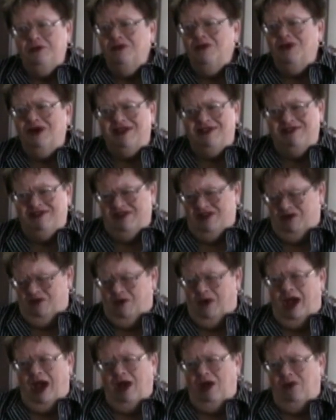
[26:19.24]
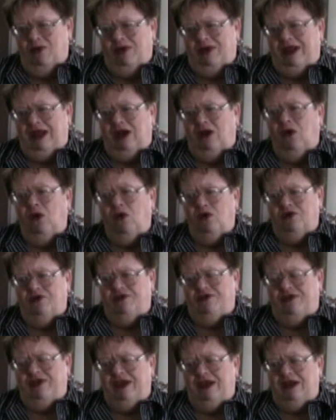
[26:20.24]
Once in a while we'll get a
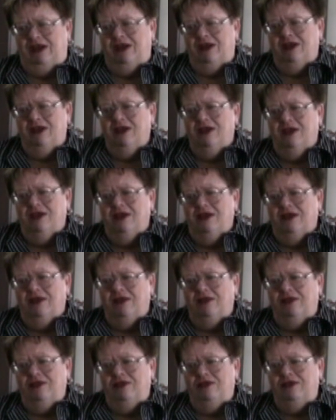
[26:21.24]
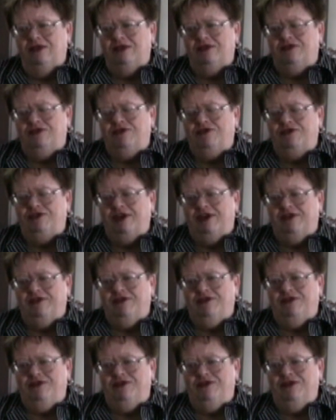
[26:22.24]
horse that
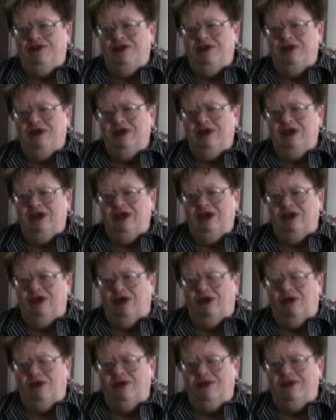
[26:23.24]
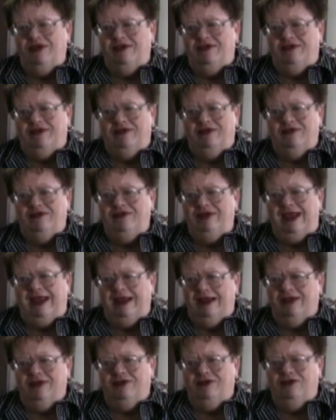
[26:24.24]
just, doesn't
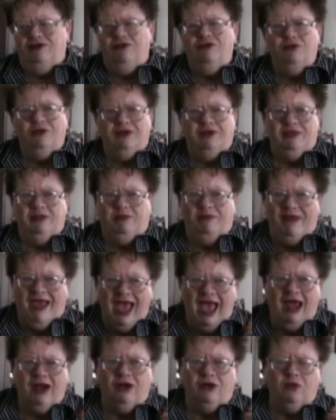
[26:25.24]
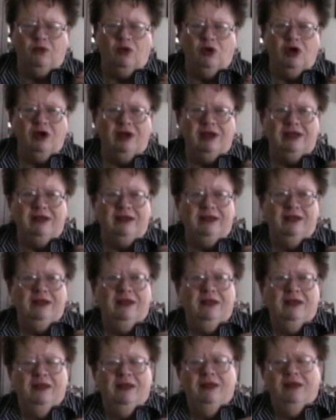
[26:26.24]
take to doing the pattern work, and
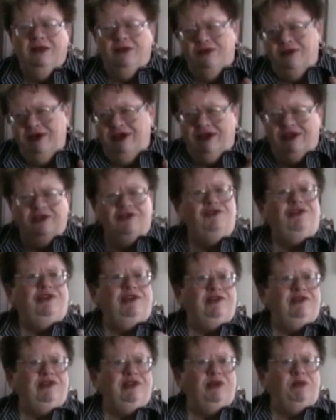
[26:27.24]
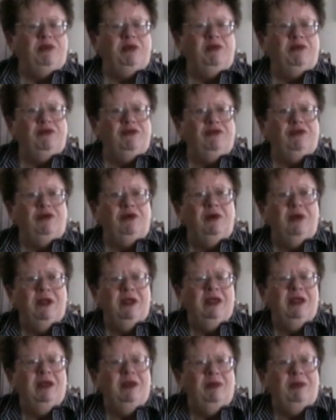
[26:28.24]
we can usually slip them through.
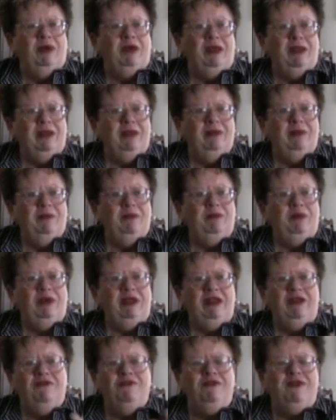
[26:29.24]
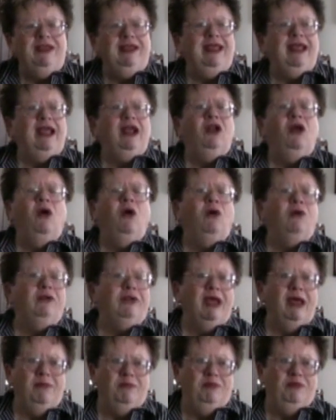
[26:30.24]
But if he can't hold
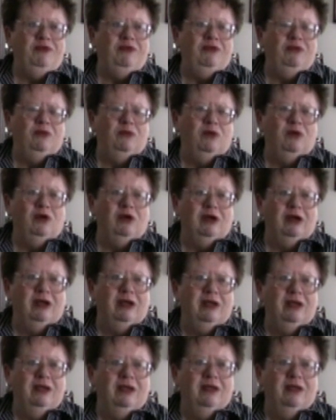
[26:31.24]
up to the work,